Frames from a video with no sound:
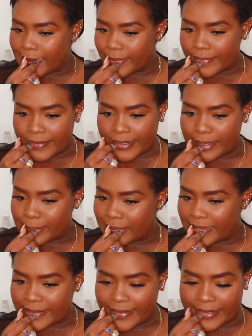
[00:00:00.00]
And I'm just gonna
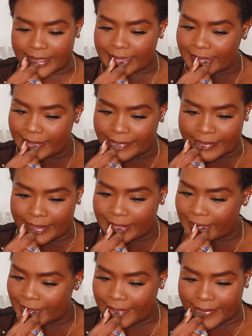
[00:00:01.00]
place that in the
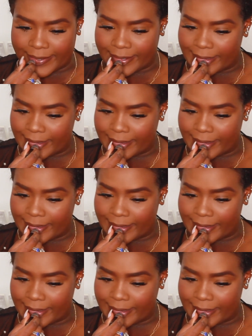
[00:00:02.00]
center.